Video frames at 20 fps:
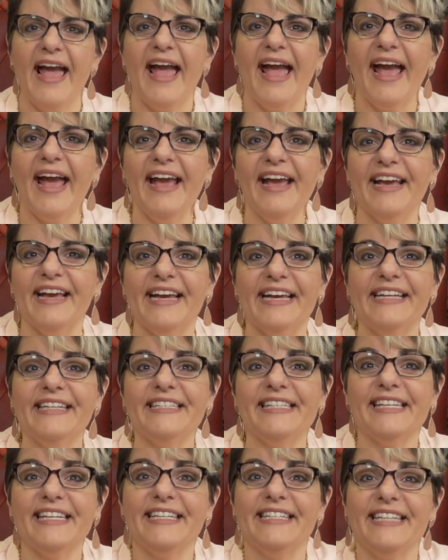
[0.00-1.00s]
Hey,
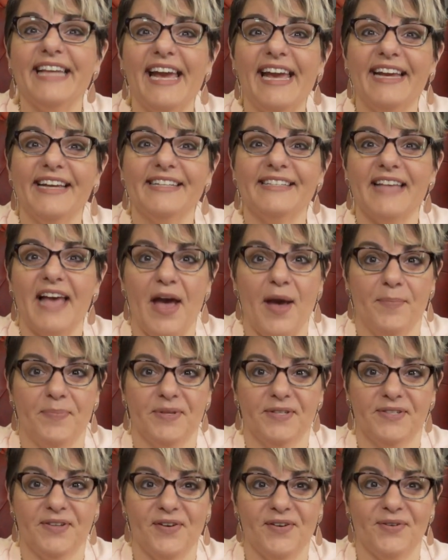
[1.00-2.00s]
in today's
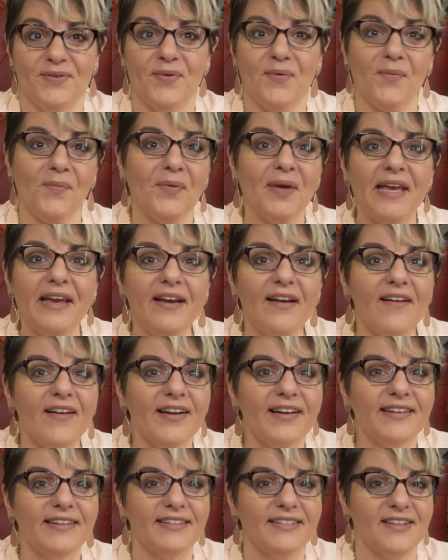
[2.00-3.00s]
episode, we are
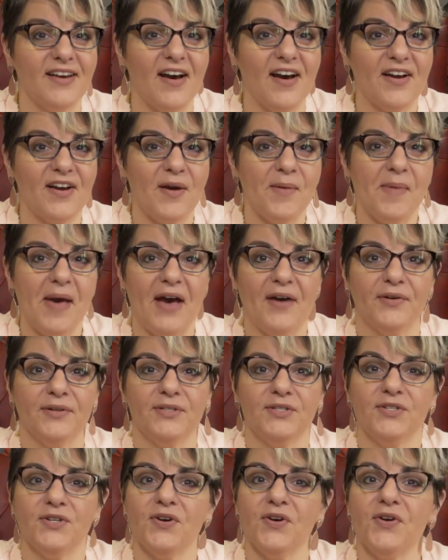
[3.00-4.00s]
going to talk
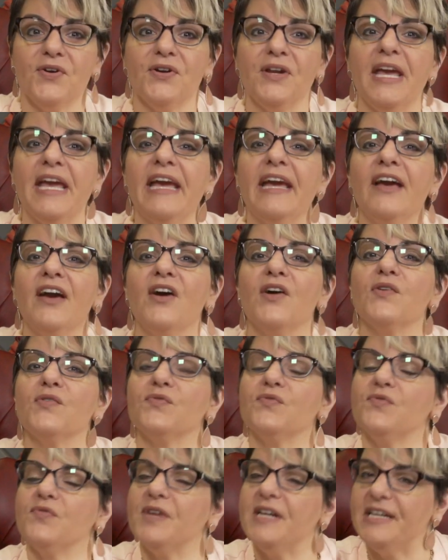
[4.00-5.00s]
about turning
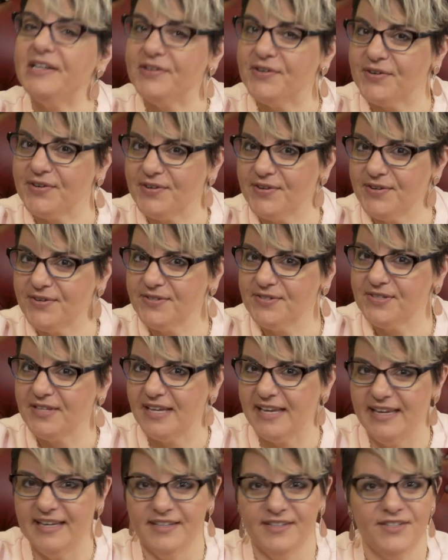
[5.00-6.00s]
readers
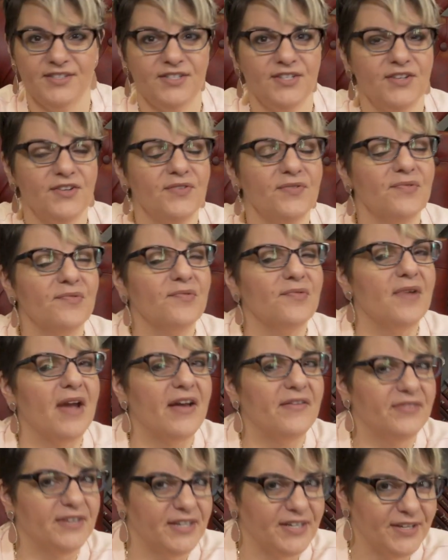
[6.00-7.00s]
into
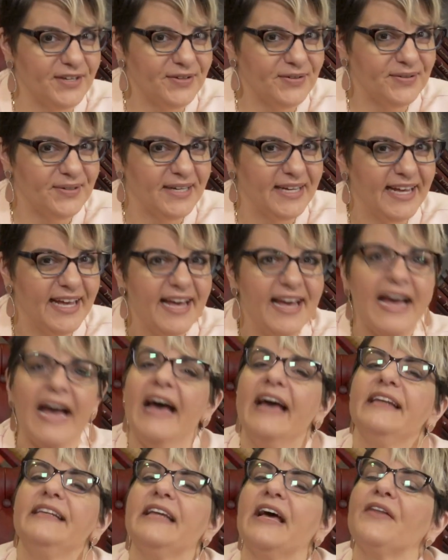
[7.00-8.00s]
revenue.
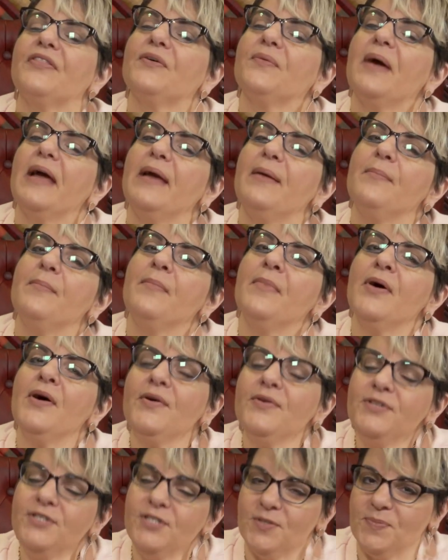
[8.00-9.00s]
Now, the way
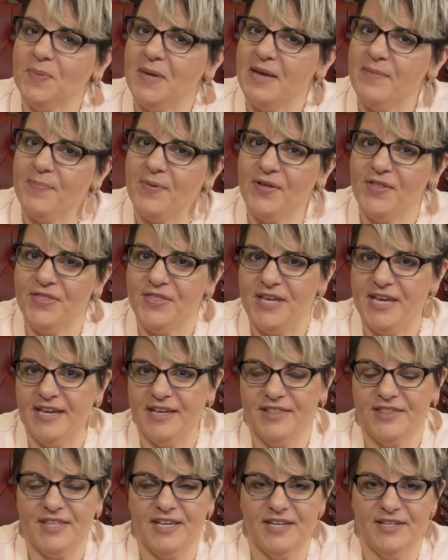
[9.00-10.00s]
most people
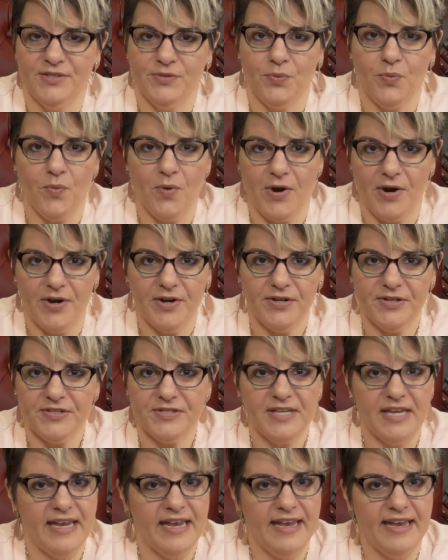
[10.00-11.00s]
think this
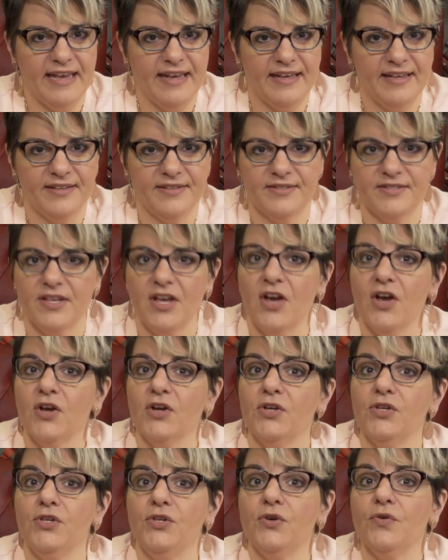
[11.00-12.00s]
works is
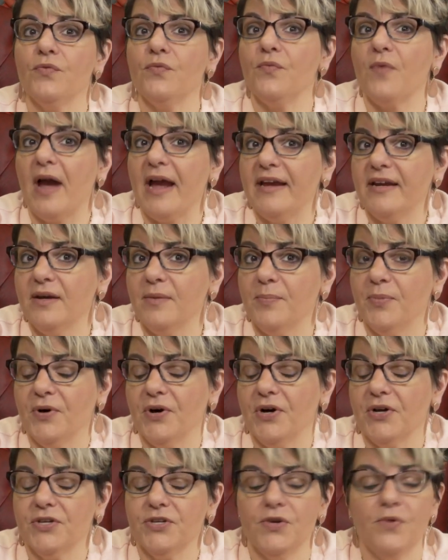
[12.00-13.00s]
you write a
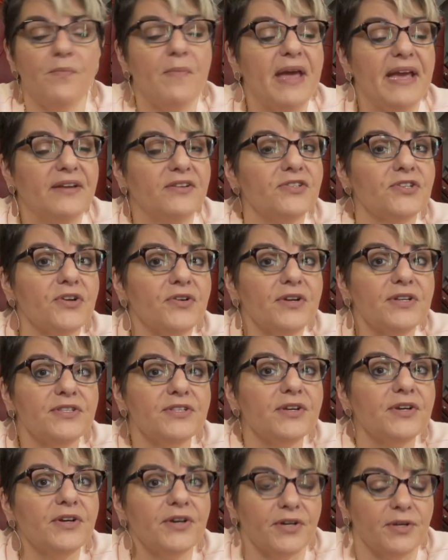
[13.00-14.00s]
book, you make sure it's
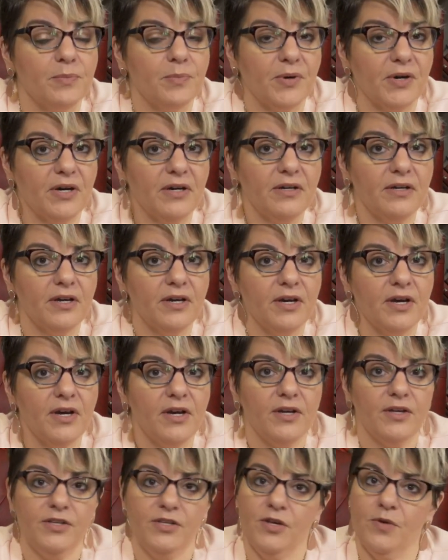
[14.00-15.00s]
a good book,
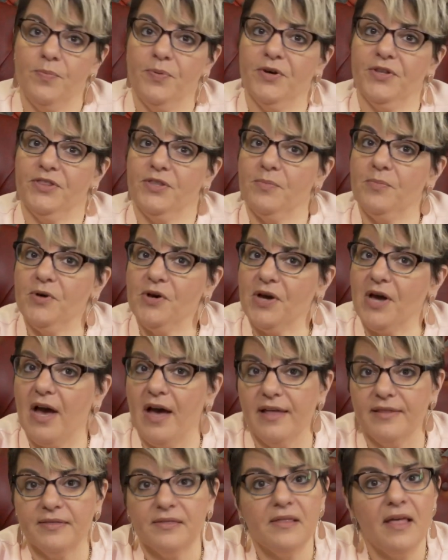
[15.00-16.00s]
you put the book
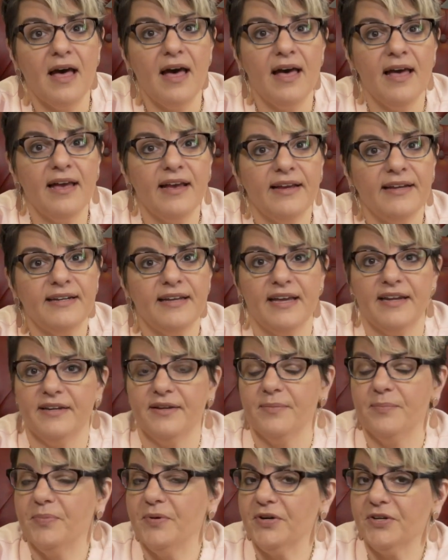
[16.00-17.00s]
online and
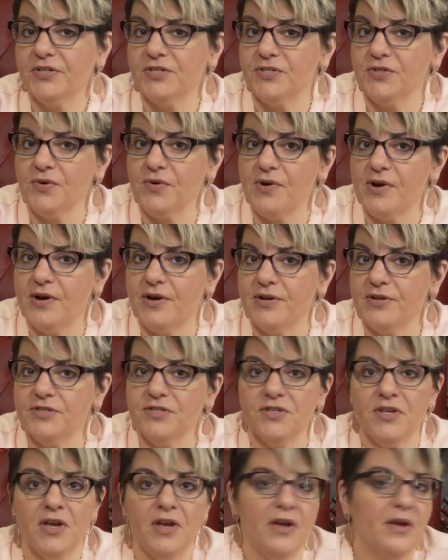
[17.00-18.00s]
in
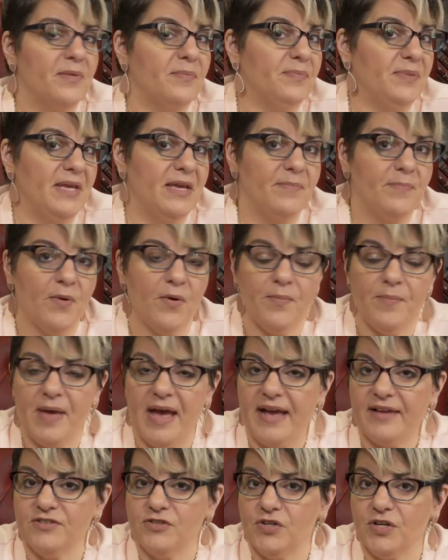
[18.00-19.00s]
bookstores, people
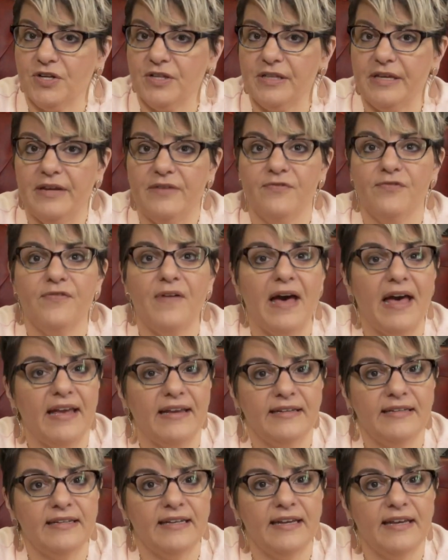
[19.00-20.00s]
magically
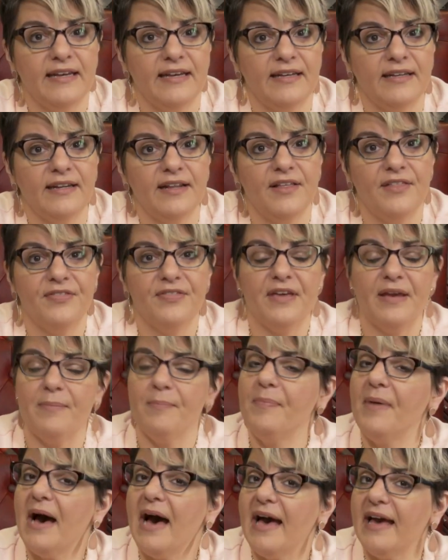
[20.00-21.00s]
find it, they
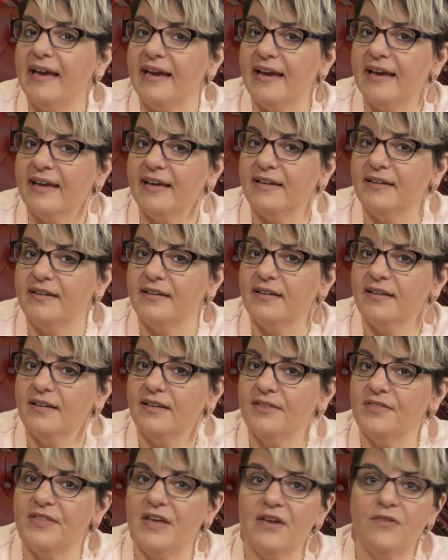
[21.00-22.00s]
buy it,
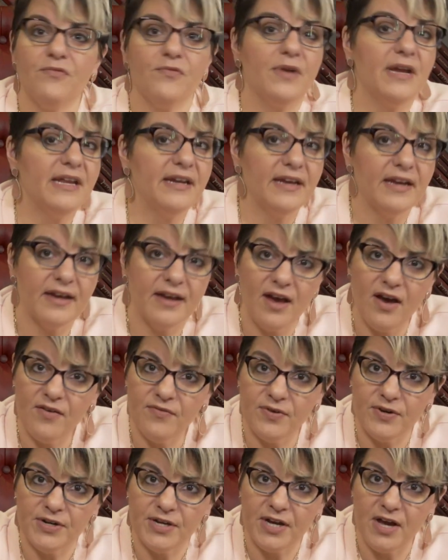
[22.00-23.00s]
they read it
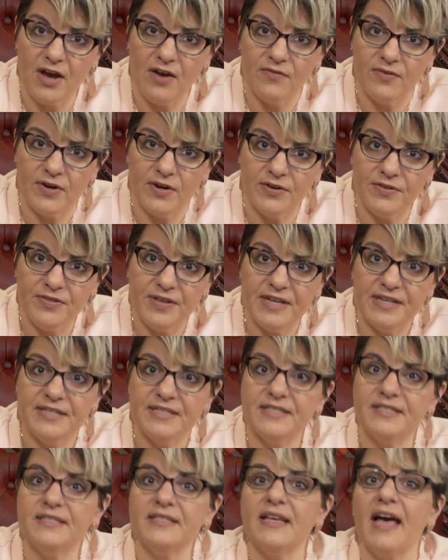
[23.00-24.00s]
cover to cover, they
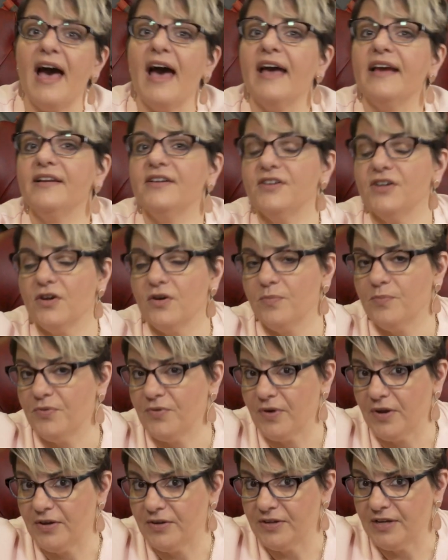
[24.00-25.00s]
decide you're
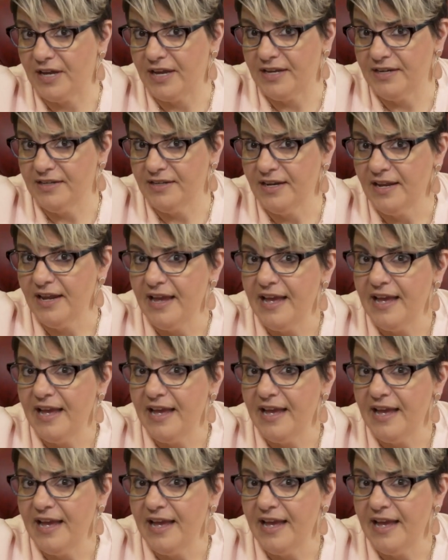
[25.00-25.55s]
brilliant,